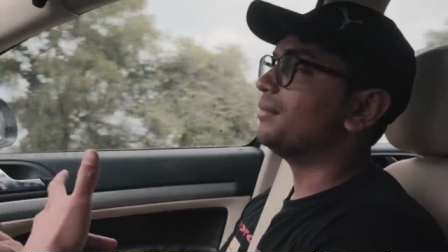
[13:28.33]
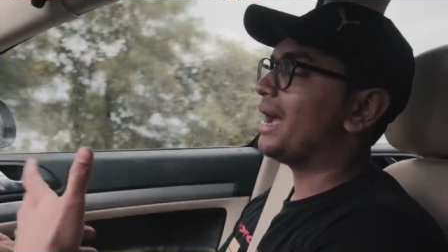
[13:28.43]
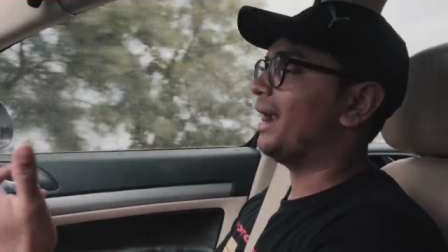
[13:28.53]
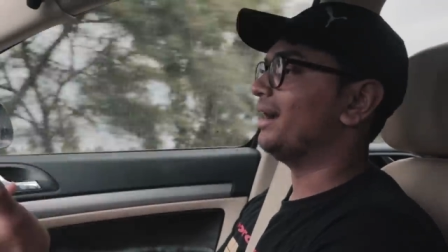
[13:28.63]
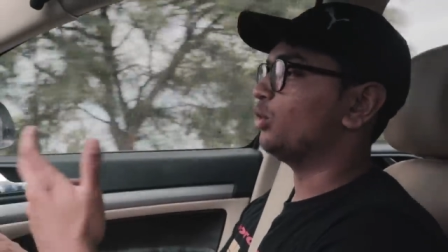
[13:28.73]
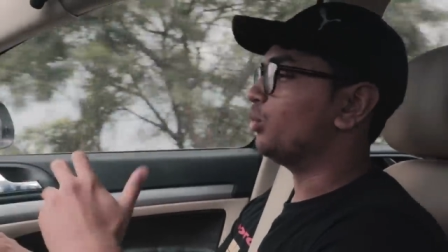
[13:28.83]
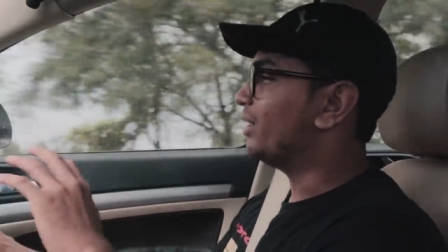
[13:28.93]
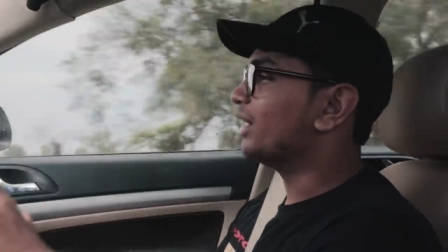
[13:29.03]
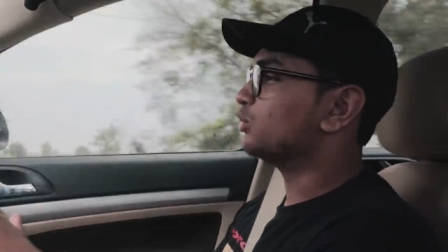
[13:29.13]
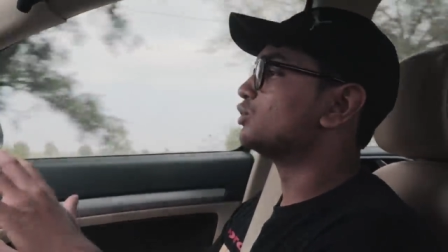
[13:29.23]
and you know we
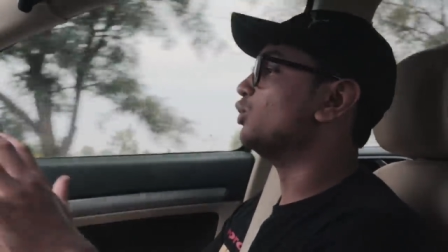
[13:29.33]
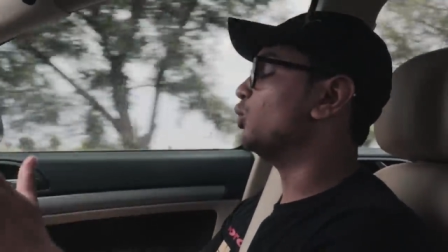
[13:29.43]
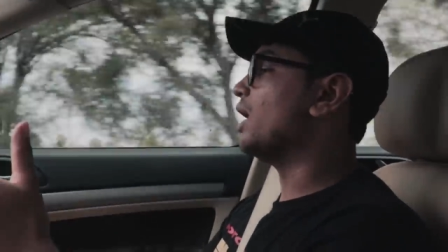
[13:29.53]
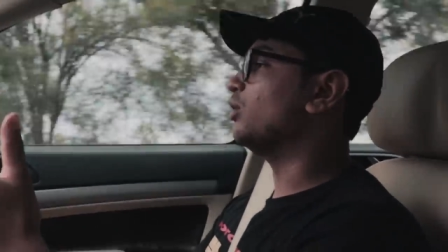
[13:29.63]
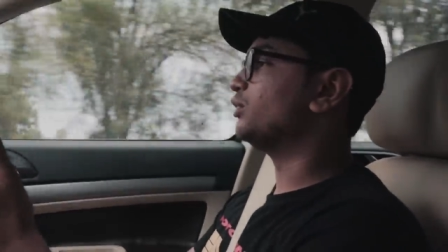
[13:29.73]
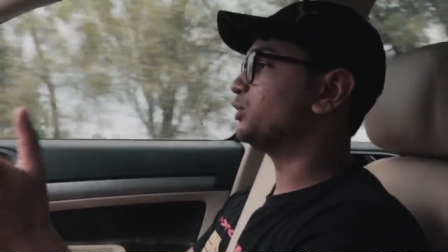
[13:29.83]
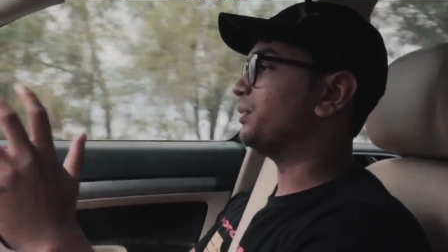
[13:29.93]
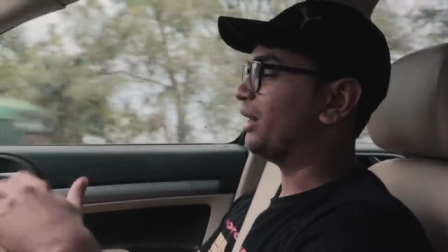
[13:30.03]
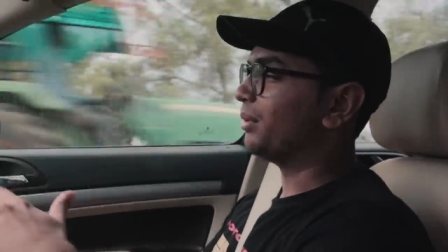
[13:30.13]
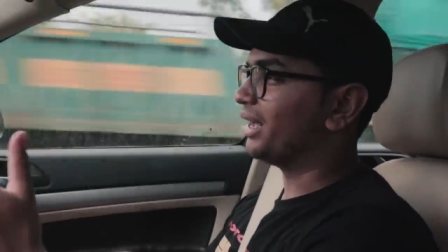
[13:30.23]
had to slow down for
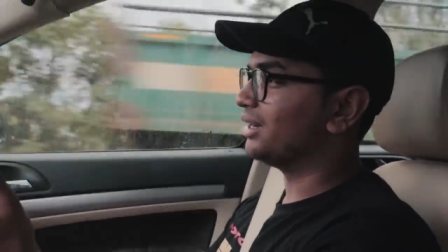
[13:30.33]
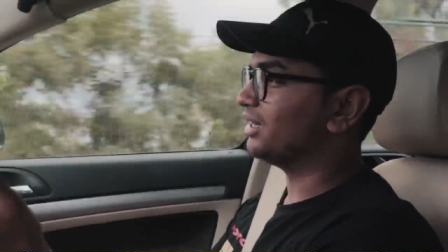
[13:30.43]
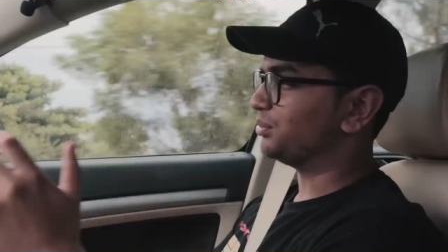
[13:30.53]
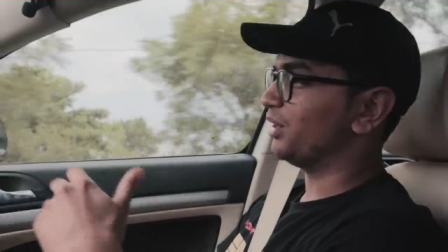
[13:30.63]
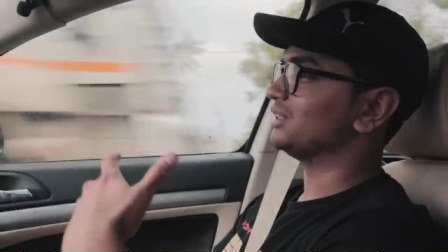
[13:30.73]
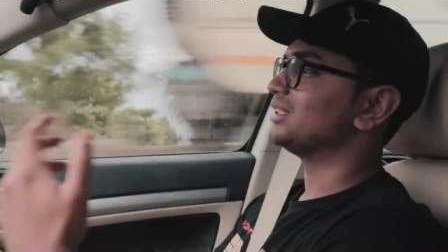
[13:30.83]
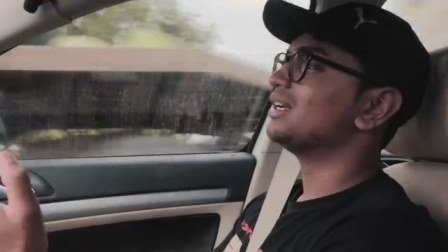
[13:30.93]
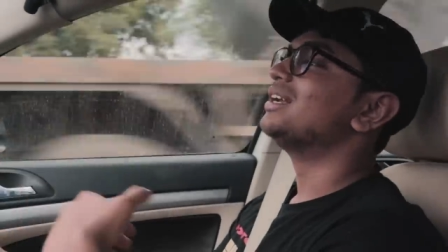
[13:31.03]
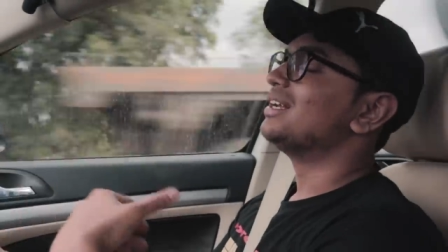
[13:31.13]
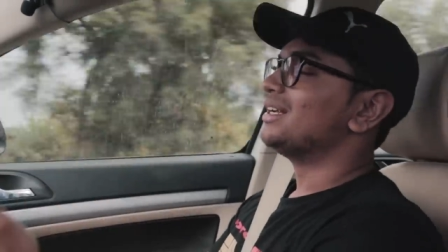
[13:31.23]
speed breakers because
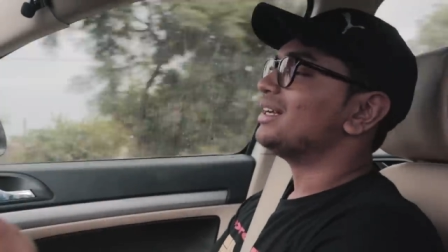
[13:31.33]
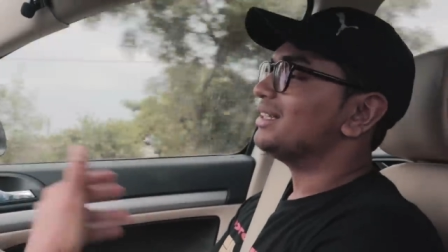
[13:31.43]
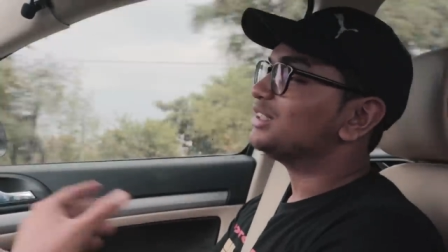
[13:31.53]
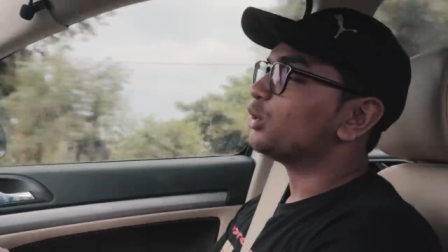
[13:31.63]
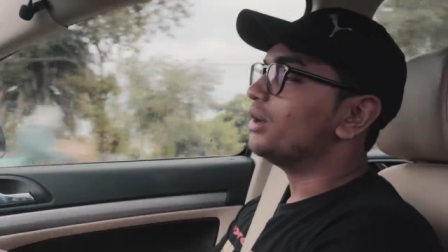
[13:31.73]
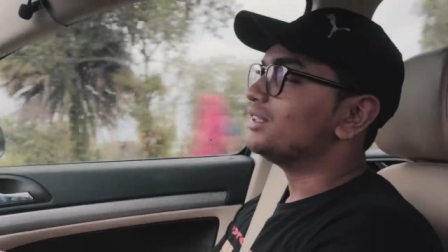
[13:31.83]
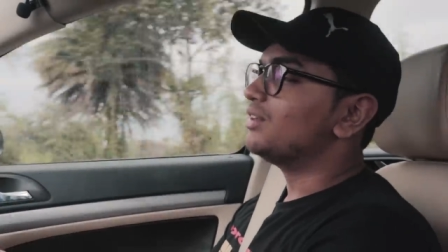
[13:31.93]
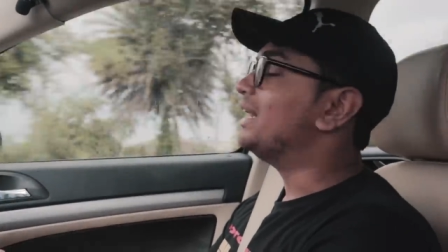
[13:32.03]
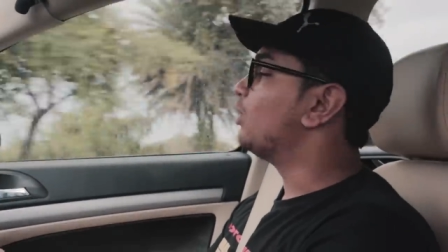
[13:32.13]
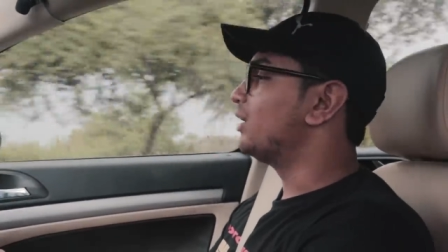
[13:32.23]
this road is
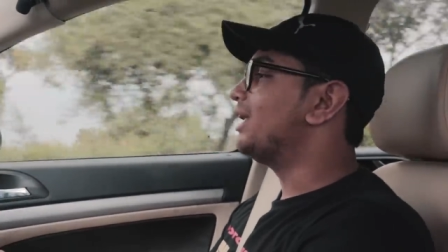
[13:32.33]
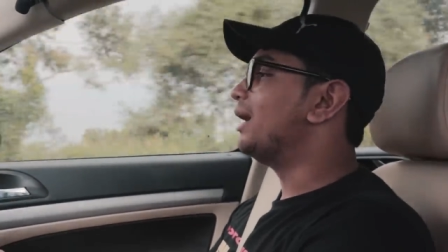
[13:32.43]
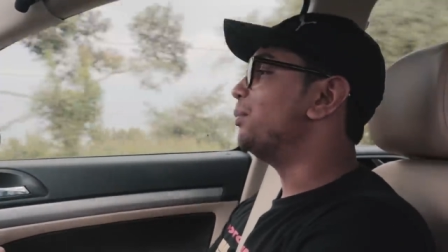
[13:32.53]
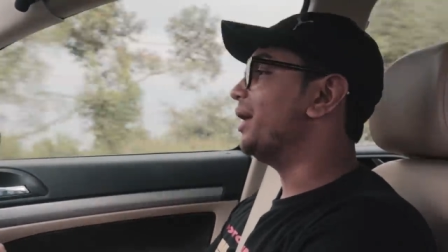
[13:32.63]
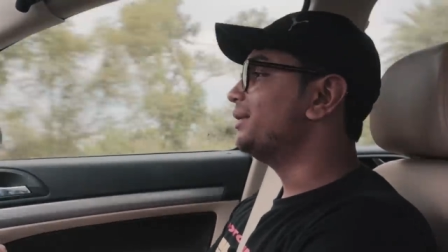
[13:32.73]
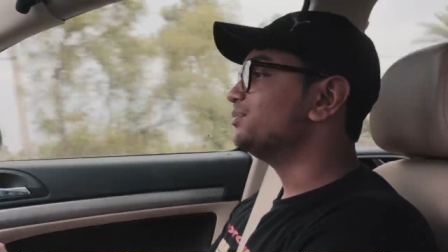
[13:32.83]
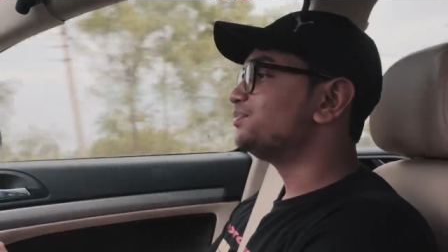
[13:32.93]
really not that big.